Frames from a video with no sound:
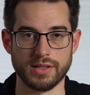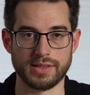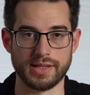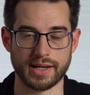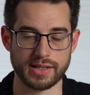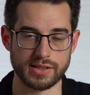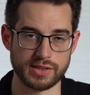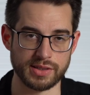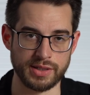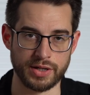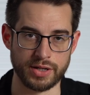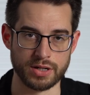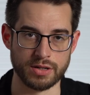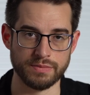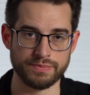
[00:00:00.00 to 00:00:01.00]
The second
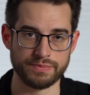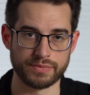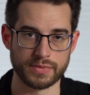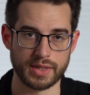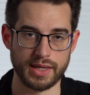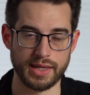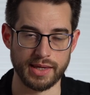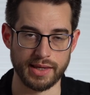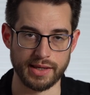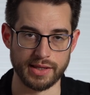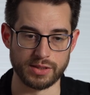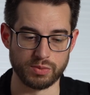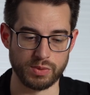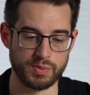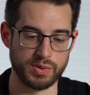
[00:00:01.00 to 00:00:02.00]
scenario
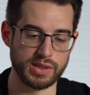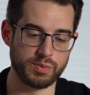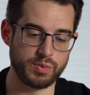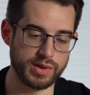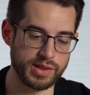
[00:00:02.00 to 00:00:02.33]
is we put